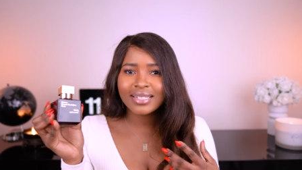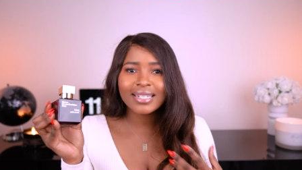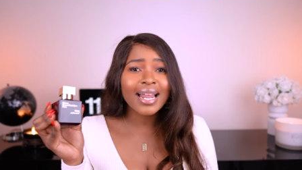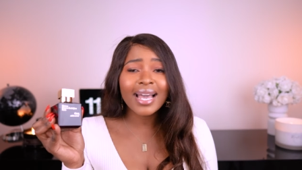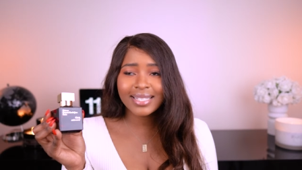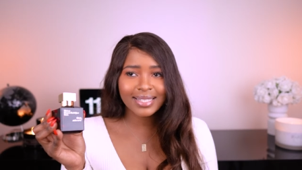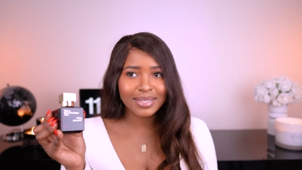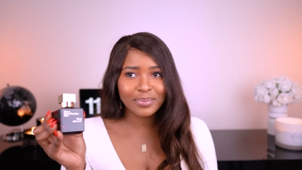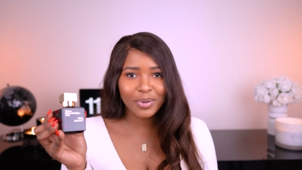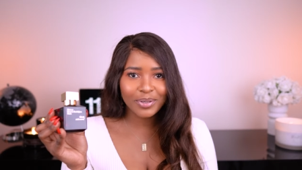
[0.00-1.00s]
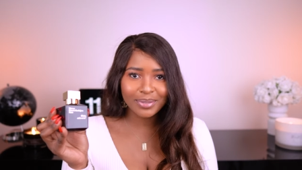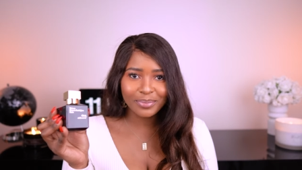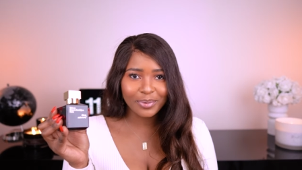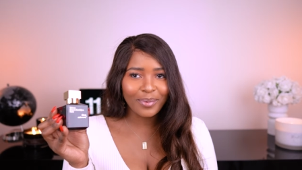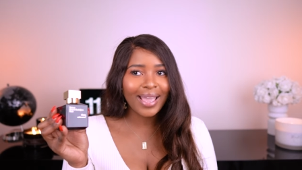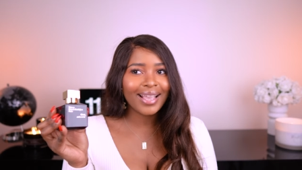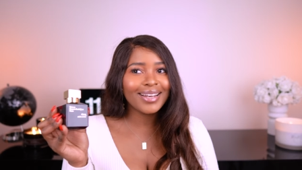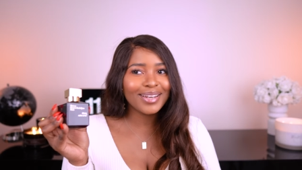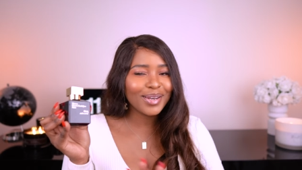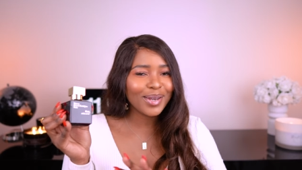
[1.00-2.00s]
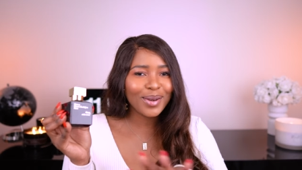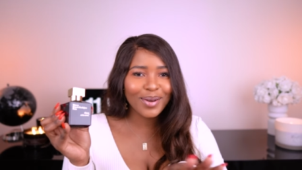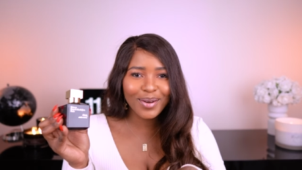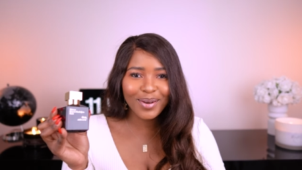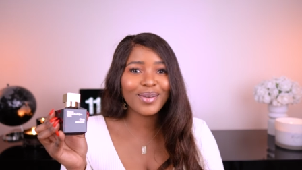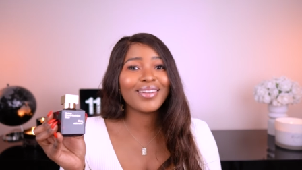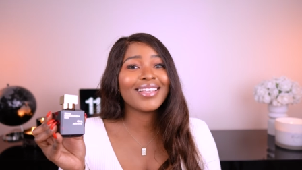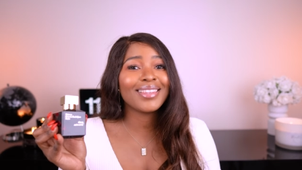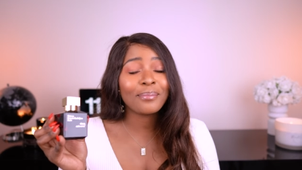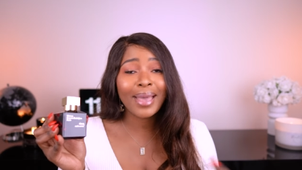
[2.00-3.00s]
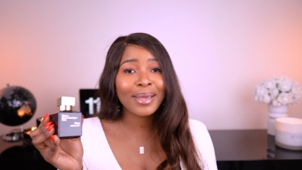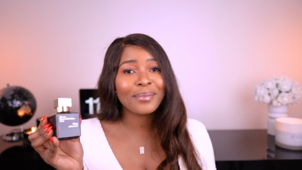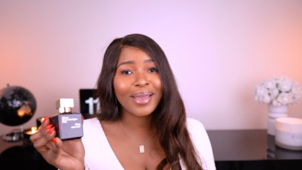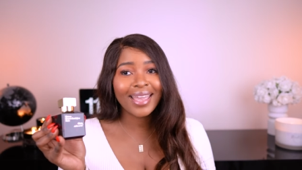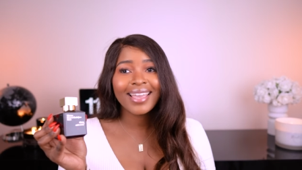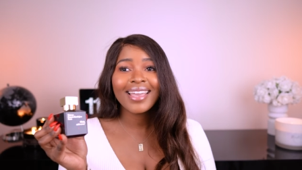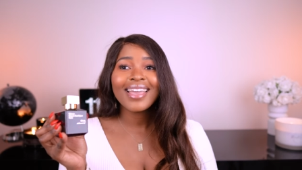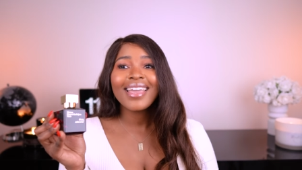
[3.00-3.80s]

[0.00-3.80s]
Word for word: nicest possible way, not in the bad way.